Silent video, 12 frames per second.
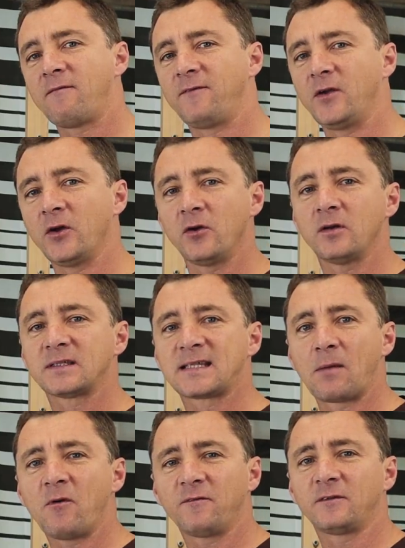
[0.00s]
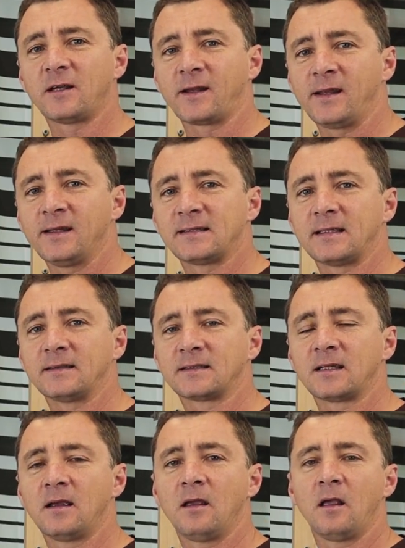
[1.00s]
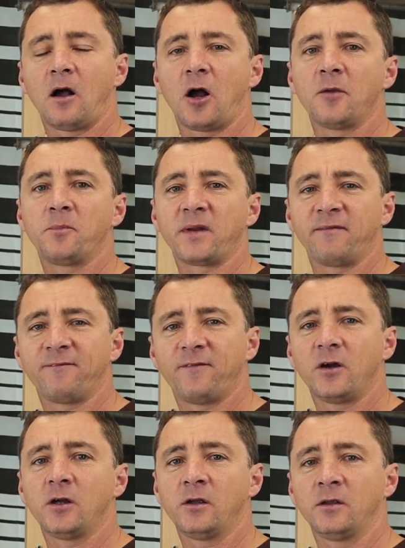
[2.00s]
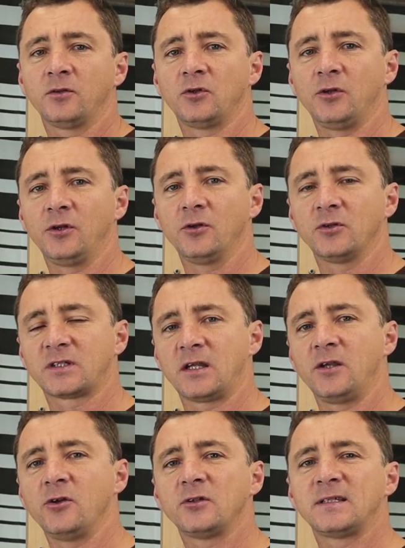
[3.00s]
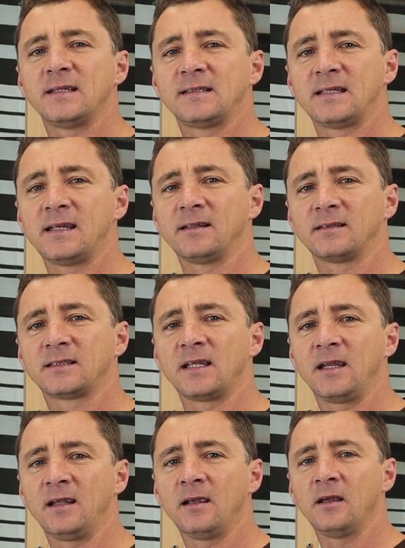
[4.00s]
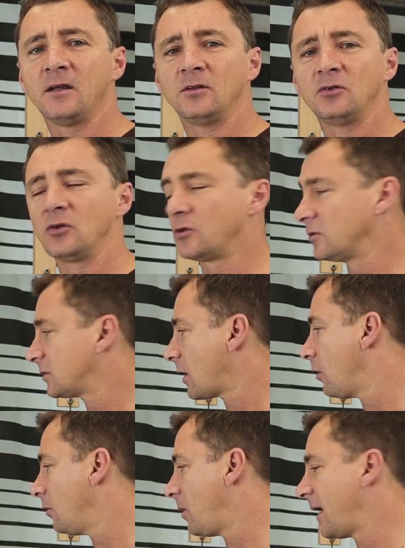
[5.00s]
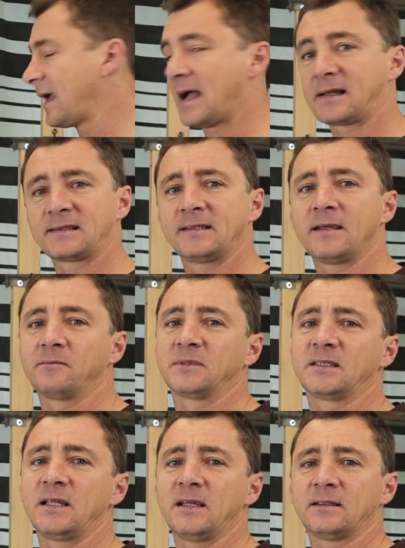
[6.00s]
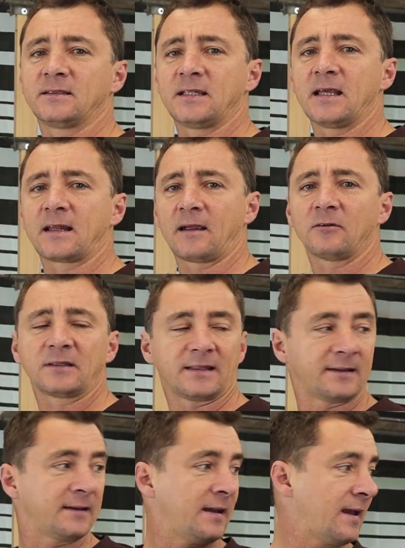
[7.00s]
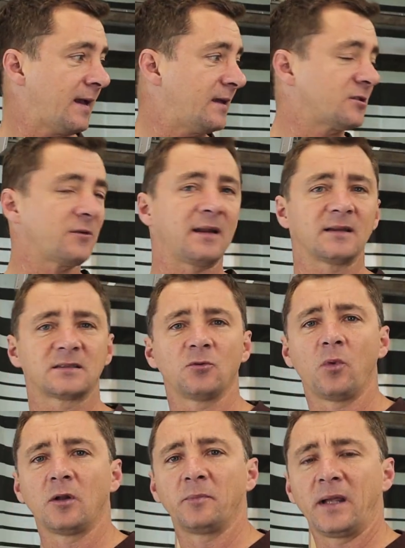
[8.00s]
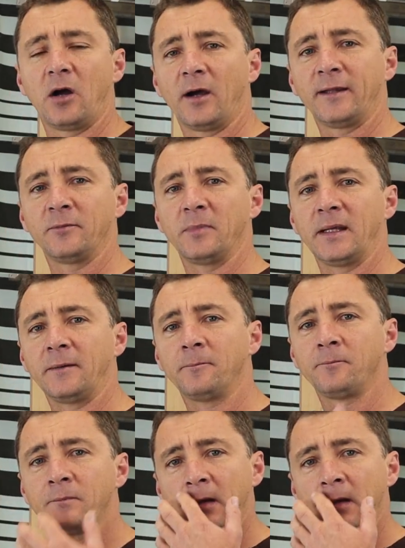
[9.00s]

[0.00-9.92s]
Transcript: with you some of the reasons I prefer to use UCCNC to control my Axiom CNC router as well as the one behind me.